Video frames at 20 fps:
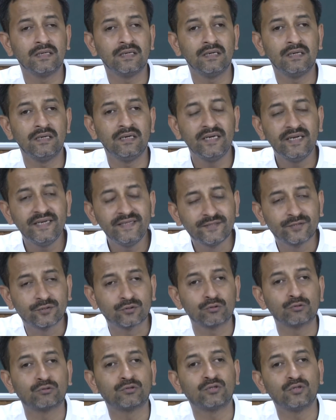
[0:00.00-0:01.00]
leads
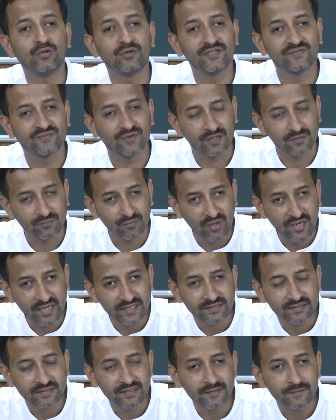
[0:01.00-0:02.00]
to theory
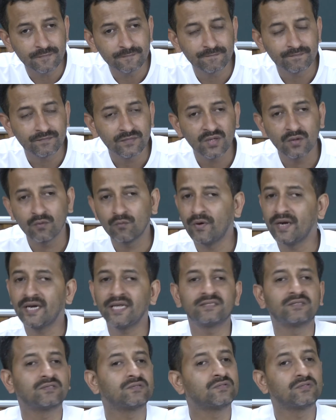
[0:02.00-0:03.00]
formulation,
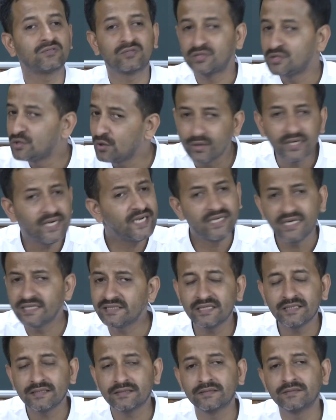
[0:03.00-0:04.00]
whereas theory does
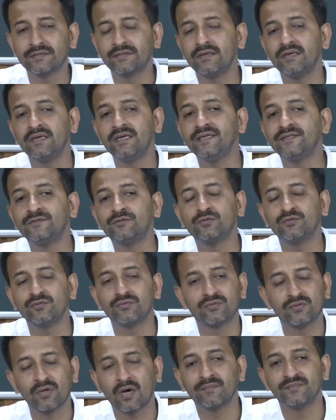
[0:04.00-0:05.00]
not lead to
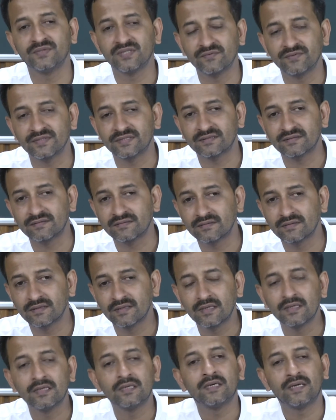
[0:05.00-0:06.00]
observations.
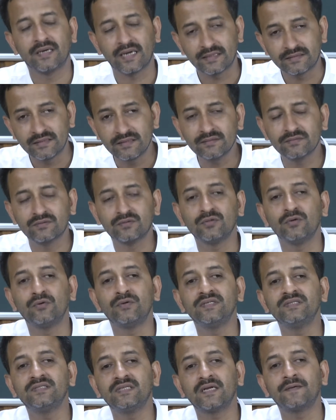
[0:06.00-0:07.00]
Rather,
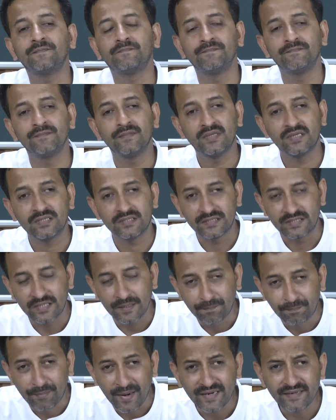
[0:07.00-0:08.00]
theories are
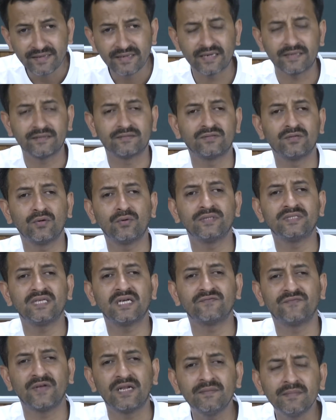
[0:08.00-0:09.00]
dependent, theories
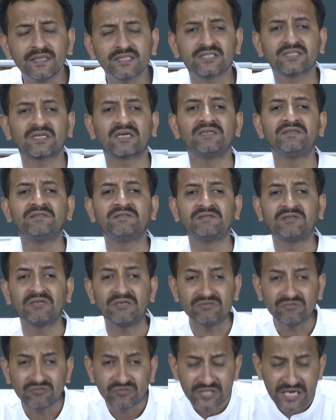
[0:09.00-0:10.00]
are very much
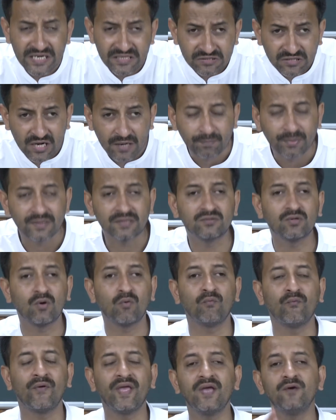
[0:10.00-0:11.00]
contingent upon the
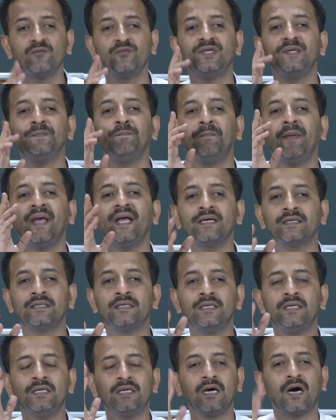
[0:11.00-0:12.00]
way we make
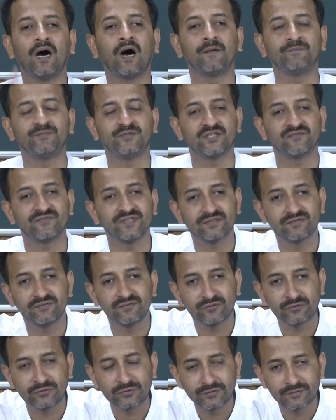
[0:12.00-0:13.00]

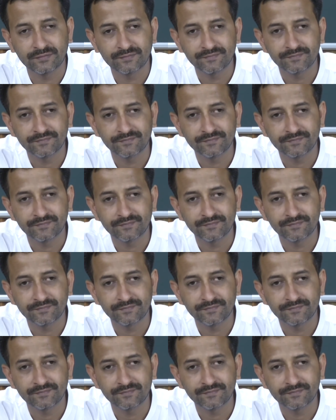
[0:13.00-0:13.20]
observations.